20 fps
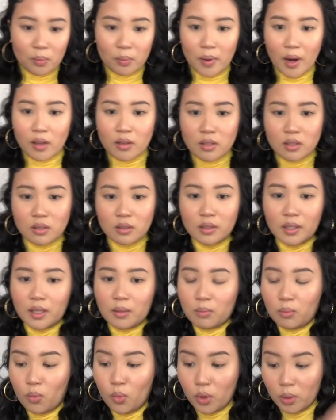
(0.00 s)
brows are like
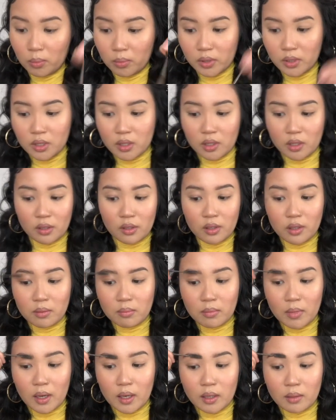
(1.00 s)
more bushier than
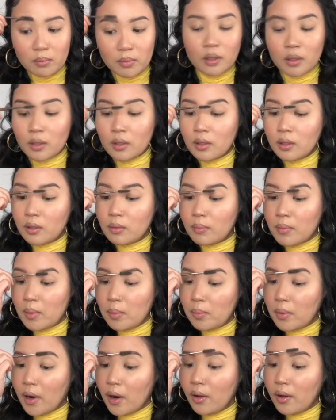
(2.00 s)
mine. My
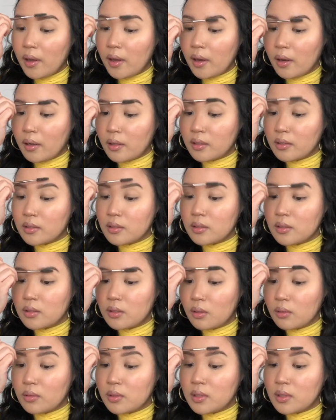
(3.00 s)
brow hairs just don't